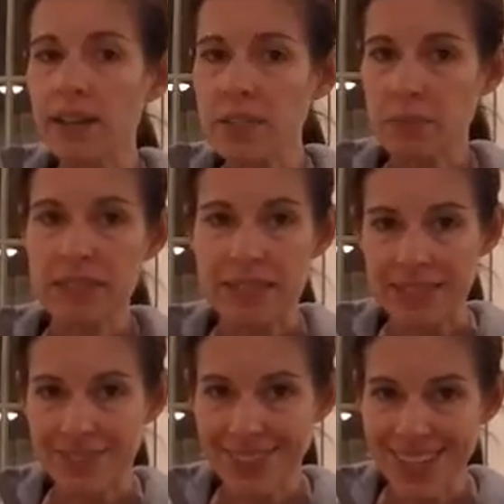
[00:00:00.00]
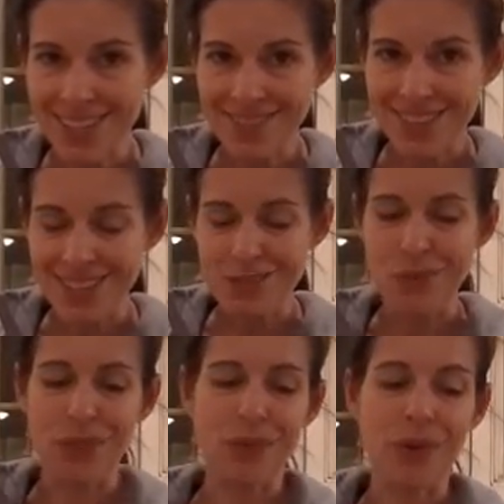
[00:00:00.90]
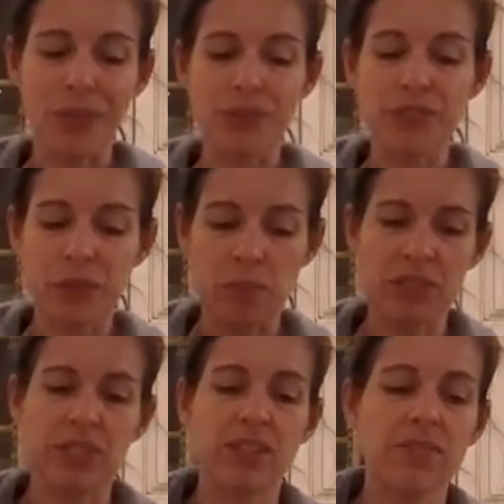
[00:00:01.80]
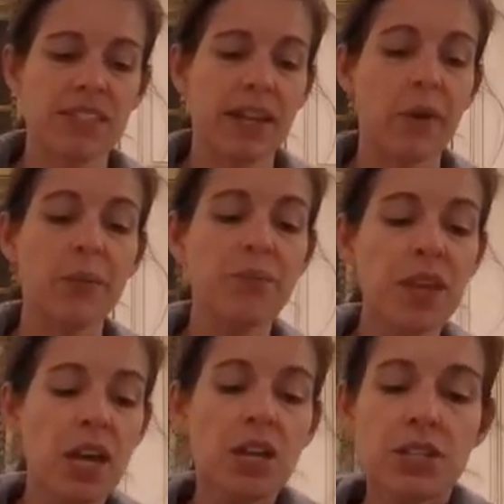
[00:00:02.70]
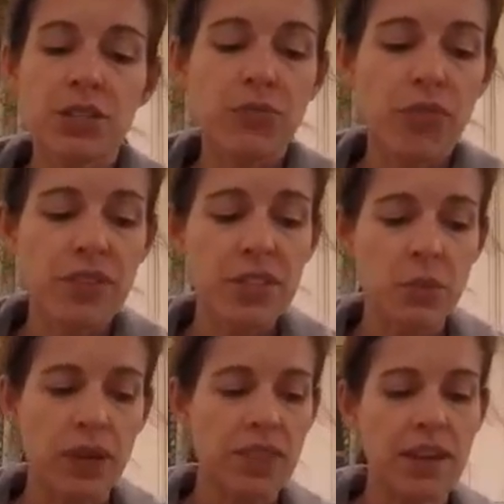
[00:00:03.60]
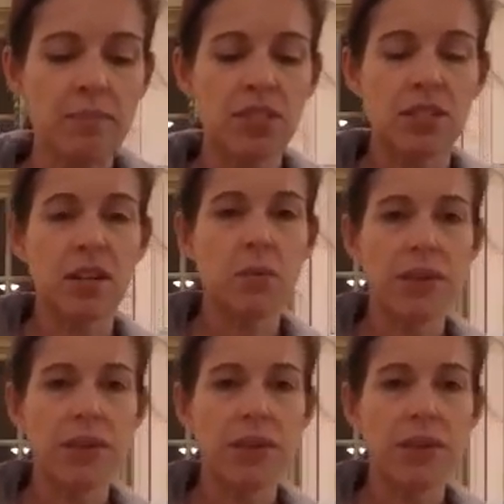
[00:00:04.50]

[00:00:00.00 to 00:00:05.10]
expensive even when they're on their 50% off sale. So for this wreath, I'm starting